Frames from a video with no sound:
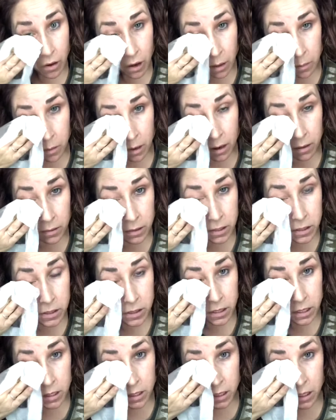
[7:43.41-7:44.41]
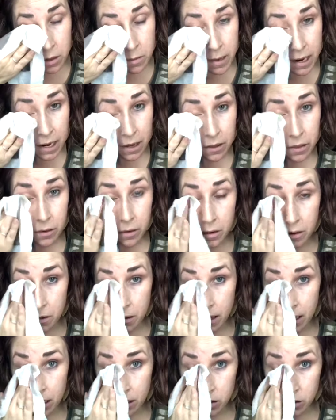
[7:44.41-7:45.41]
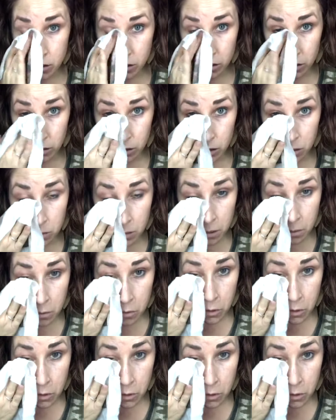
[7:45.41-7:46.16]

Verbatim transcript: I probably just need to go back through and do a little bit